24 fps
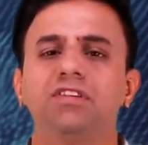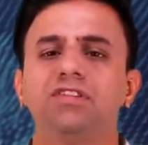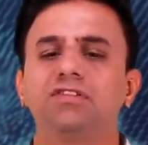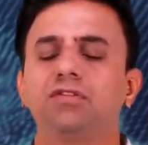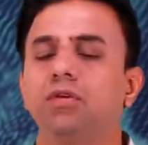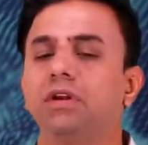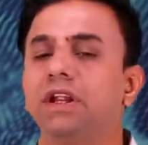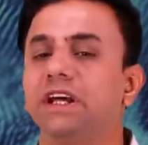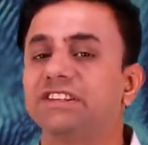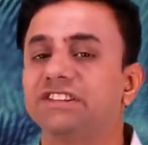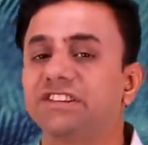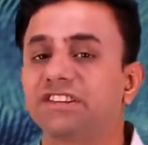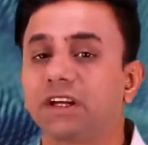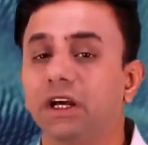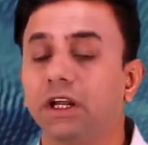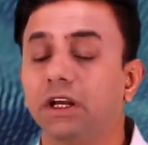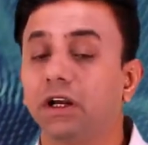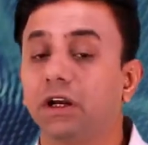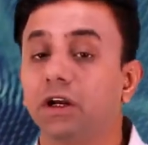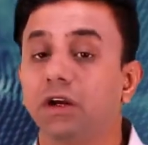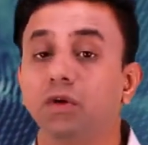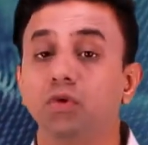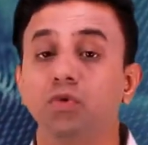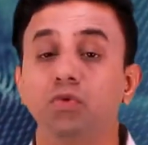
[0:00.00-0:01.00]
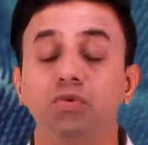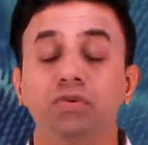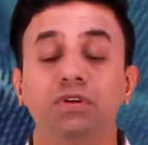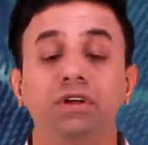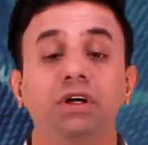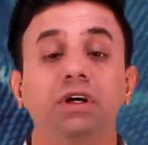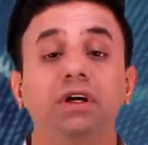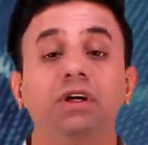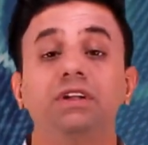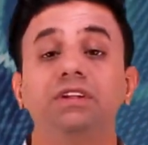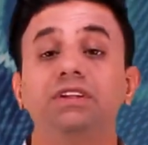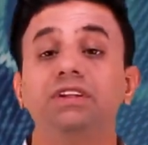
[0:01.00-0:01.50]
So let's conclude
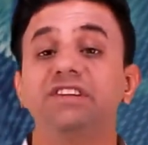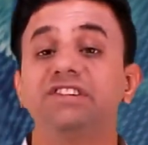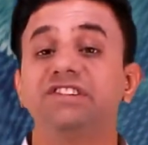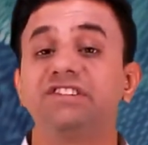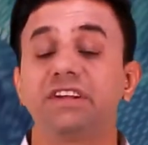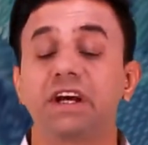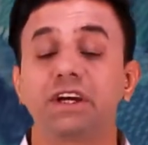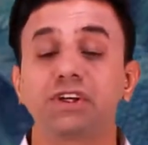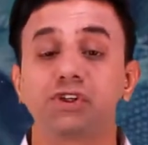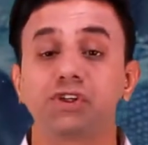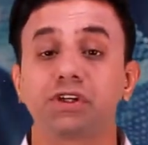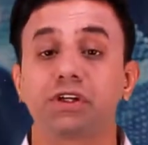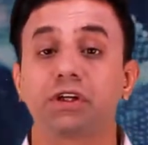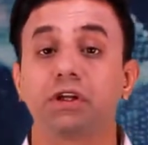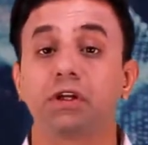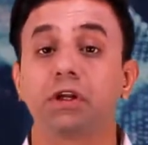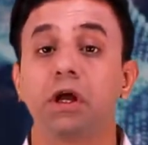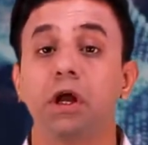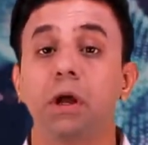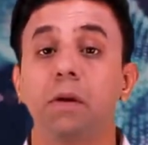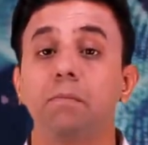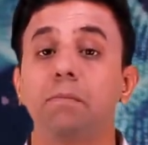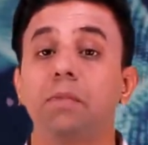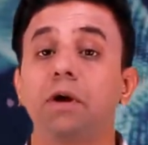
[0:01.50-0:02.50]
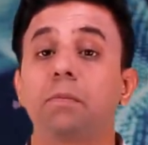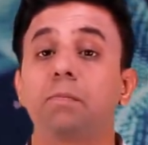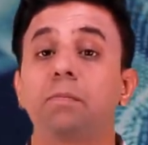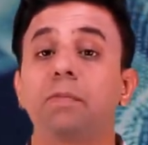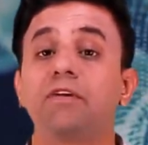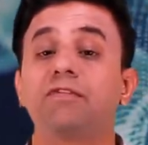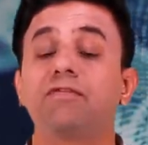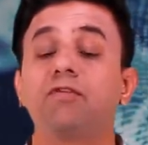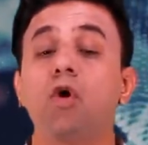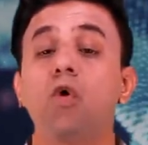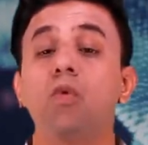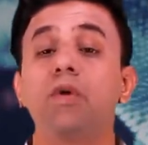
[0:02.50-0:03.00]
this session. But
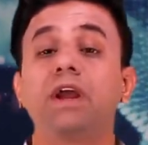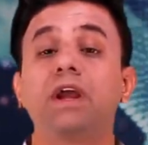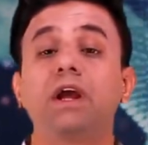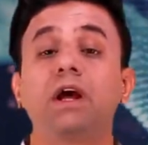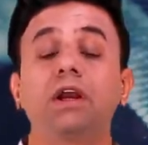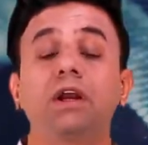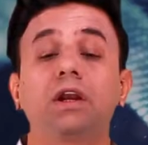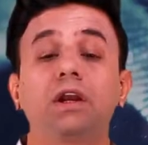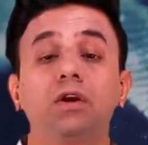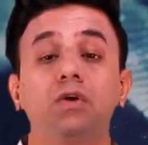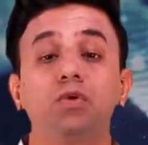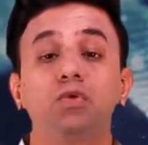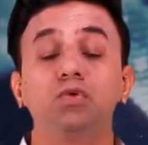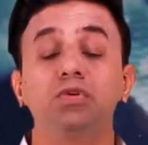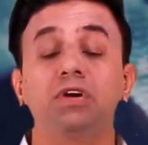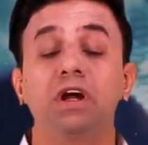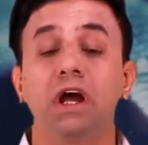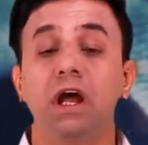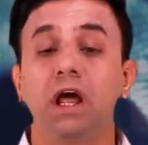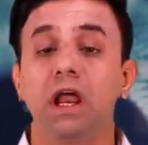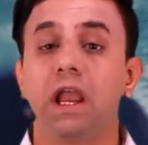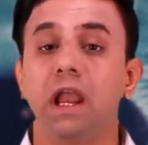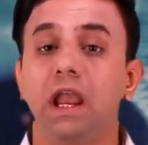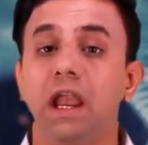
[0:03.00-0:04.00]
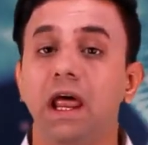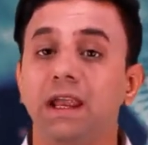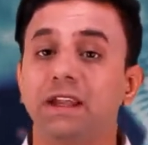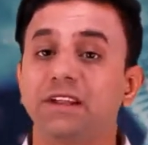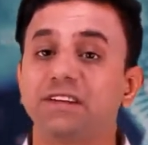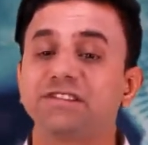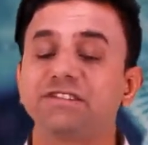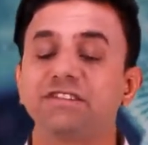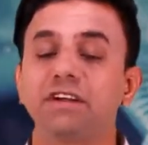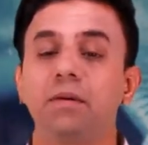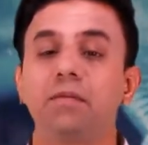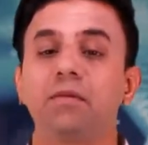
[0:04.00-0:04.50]
before we conclude, let
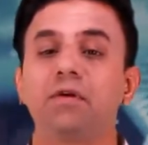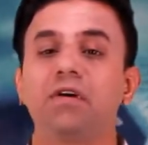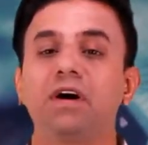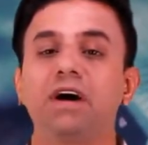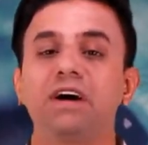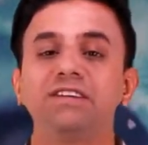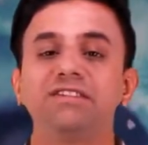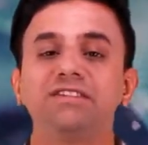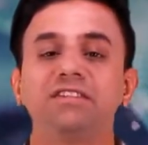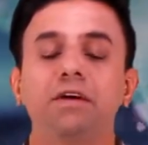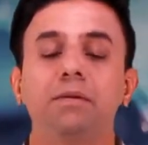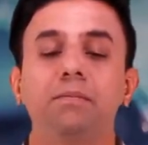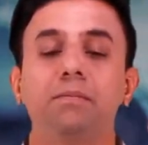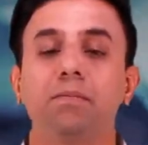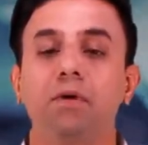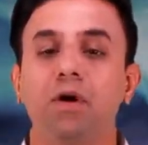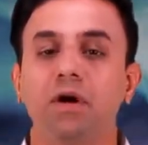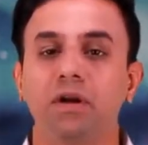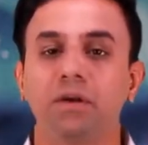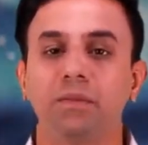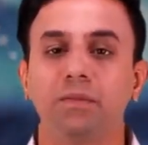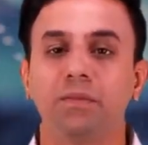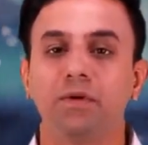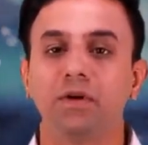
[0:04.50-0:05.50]
us summarize the important